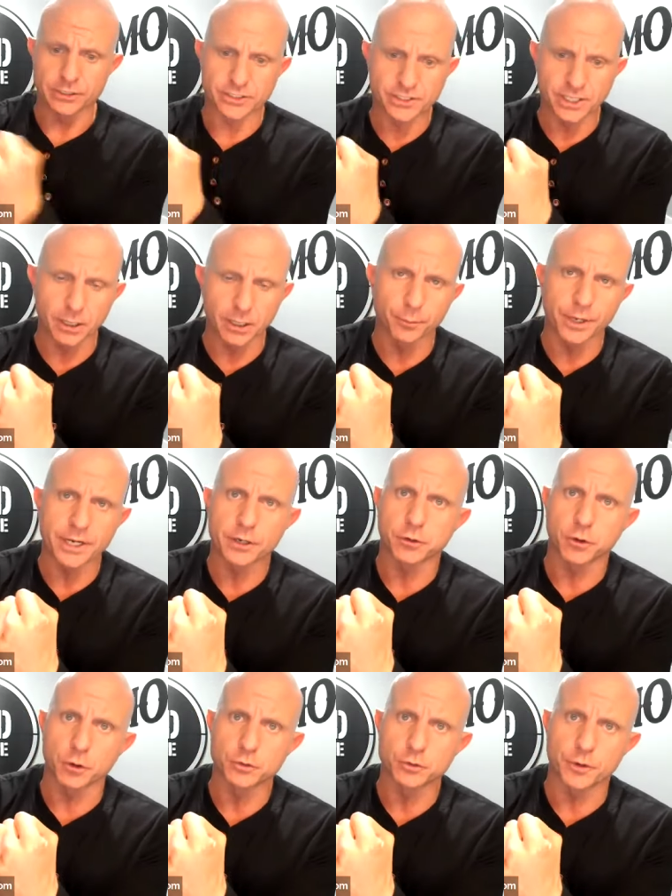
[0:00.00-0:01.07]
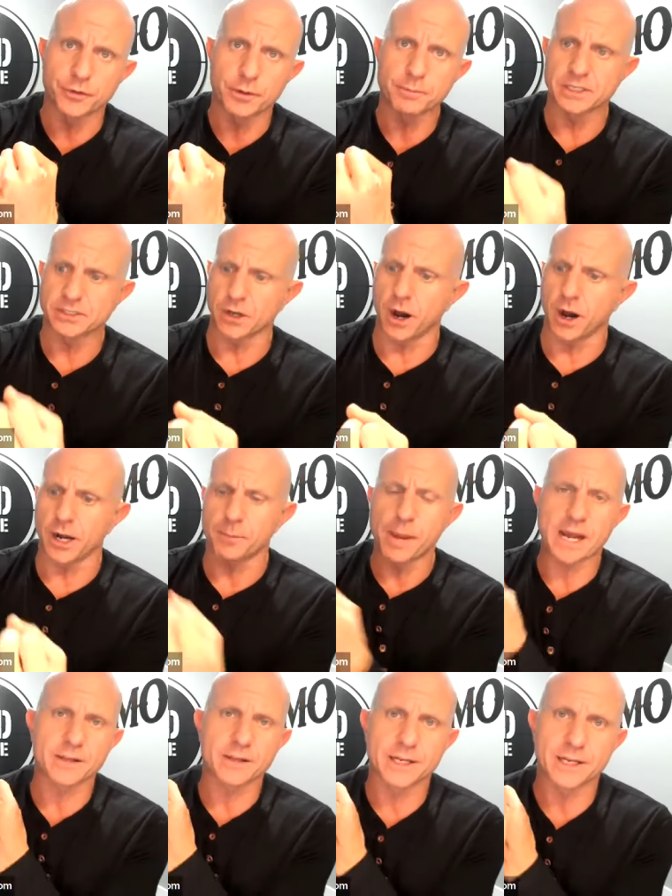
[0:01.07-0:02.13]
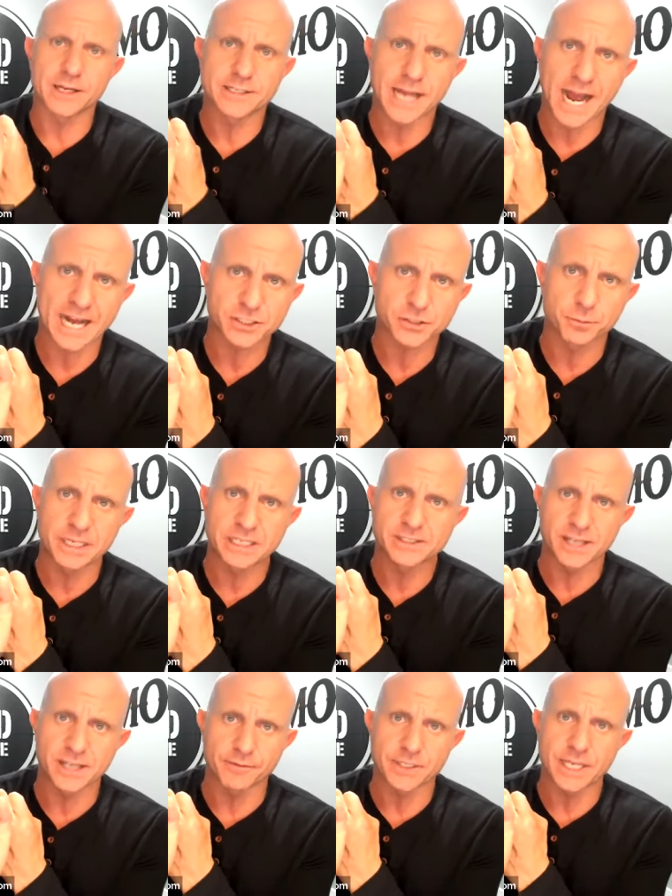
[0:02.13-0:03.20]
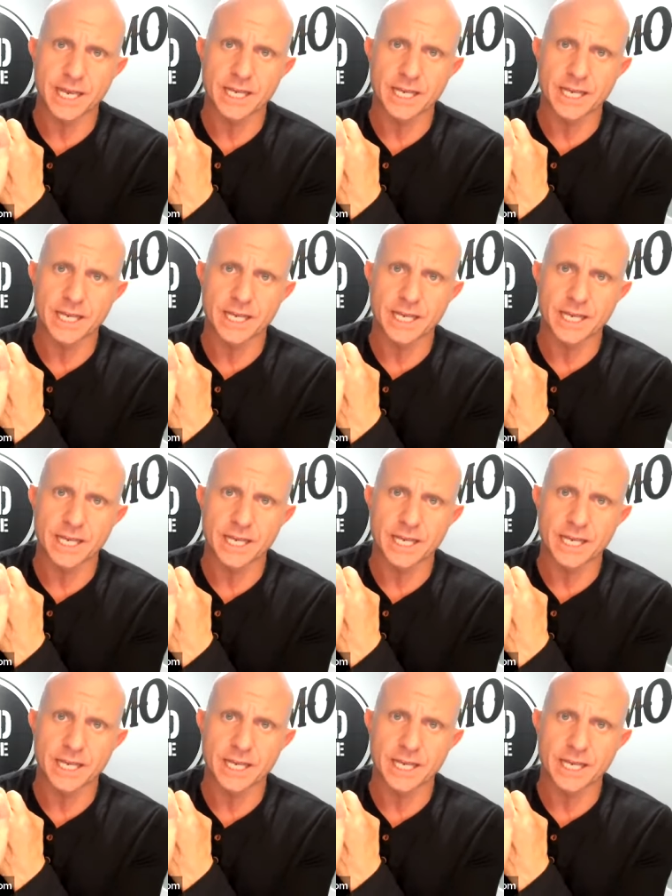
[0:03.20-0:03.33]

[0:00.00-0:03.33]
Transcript: I just celebrated close with them. It's automatically going to task me seven